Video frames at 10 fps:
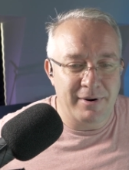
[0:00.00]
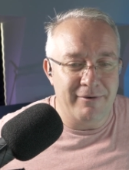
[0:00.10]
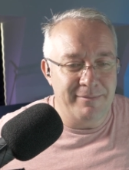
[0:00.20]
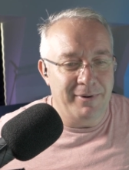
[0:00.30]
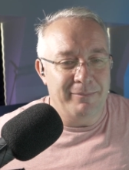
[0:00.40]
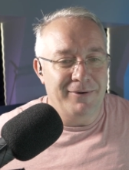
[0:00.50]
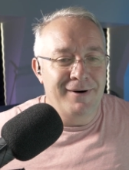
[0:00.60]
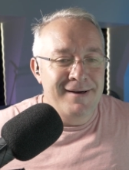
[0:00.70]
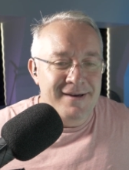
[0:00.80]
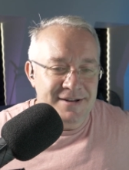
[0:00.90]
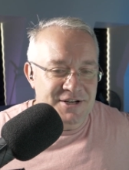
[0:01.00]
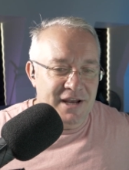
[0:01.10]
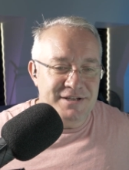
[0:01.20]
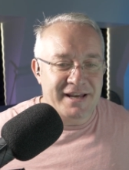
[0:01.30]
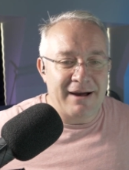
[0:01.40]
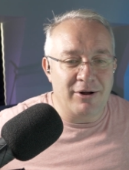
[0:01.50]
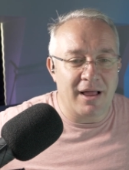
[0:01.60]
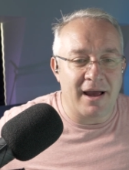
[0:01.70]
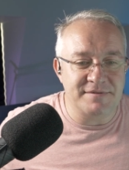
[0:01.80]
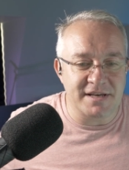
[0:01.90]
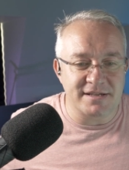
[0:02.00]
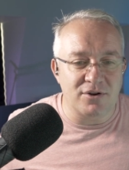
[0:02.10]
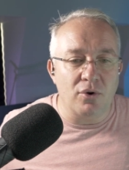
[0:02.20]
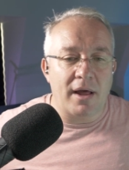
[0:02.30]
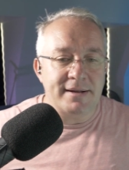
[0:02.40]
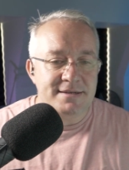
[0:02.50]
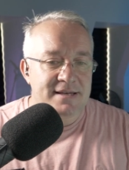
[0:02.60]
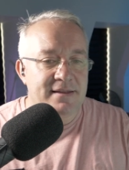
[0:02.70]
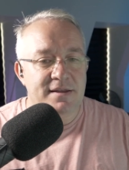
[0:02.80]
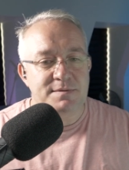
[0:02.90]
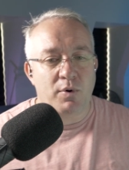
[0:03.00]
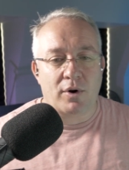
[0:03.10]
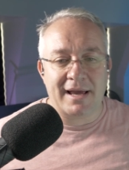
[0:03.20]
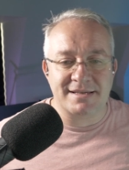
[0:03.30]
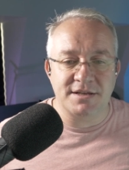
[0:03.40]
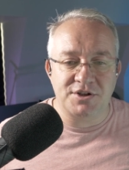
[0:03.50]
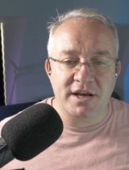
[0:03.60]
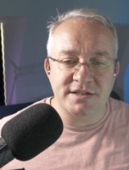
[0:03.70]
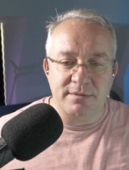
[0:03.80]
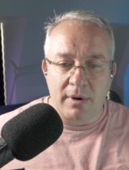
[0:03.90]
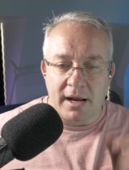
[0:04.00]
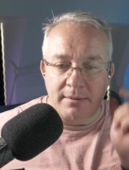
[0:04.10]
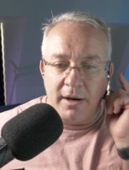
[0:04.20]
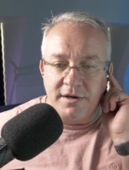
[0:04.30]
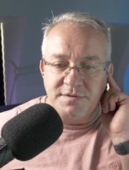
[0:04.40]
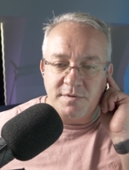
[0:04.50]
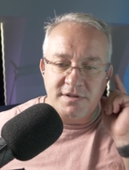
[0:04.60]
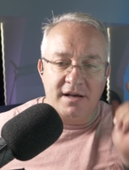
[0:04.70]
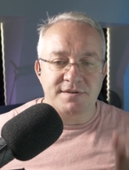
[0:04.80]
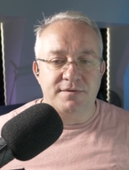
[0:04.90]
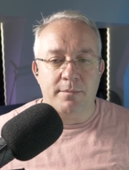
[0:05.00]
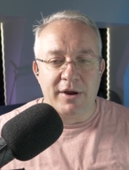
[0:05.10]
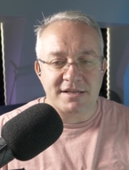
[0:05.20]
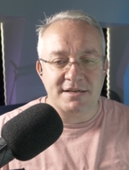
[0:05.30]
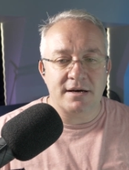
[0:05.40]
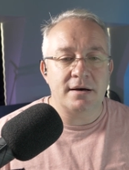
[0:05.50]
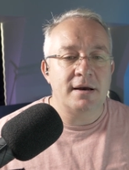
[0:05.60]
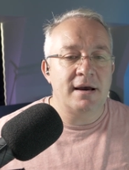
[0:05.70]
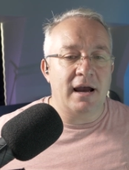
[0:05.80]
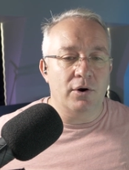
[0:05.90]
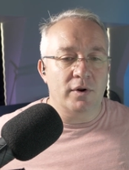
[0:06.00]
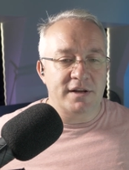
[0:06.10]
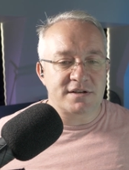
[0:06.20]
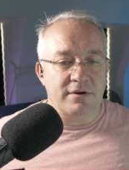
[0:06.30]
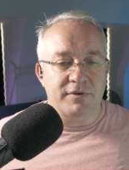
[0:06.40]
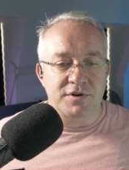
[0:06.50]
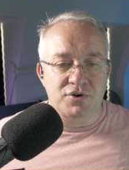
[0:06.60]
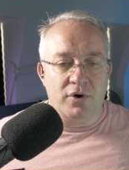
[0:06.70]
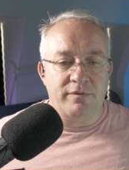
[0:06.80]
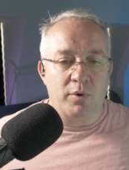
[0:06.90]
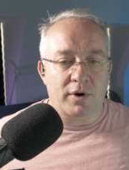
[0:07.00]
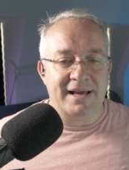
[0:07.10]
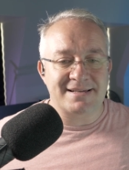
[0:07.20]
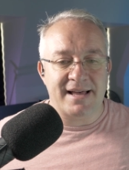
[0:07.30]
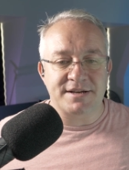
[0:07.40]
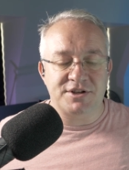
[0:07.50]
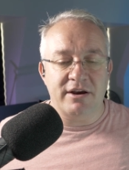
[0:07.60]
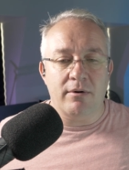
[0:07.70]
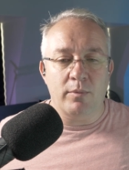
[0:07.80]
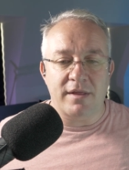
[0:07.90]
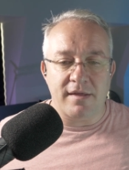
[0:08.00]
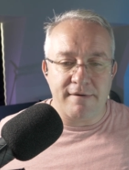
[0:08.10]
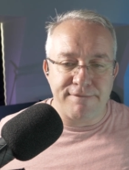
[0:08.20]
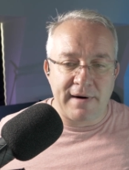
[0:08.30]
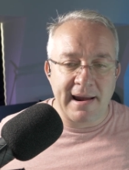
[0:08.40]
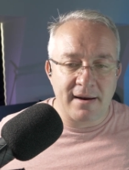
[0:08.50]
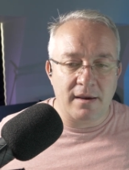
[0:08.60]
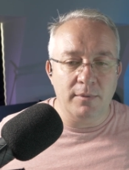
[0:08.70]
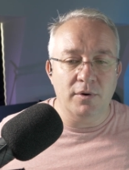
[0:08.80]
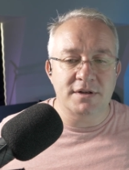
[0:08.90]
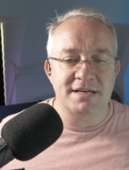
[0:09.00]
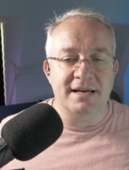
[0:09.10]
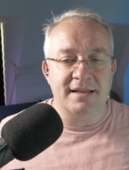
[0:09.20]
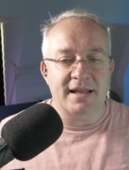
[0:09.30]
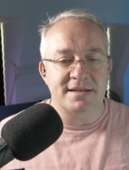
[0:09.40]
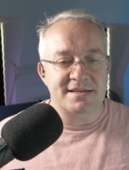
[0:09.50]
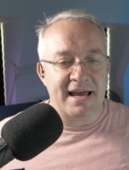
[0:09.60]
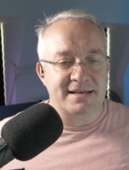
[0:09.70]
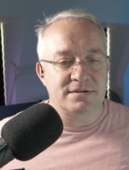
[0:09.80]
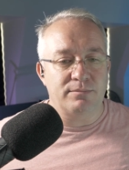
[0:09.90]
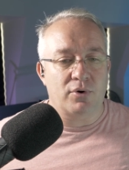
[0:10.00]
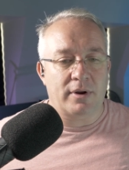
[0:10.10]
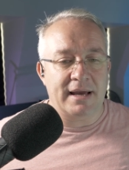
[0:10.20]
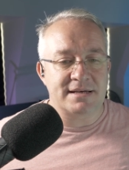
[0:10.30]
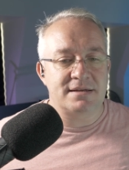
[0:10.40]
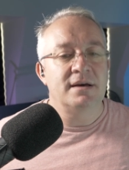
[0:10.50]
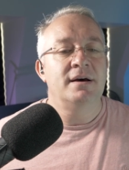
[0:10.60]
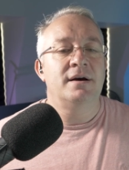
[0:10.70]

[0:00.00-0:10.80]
Barry Bumble. Changing our lives. It's no lie to say that this podcast is changing mine and my husband's lives for the better. I only discovered the joy of podcasts last year, and with it the FIRE community, and then this excellent podcast,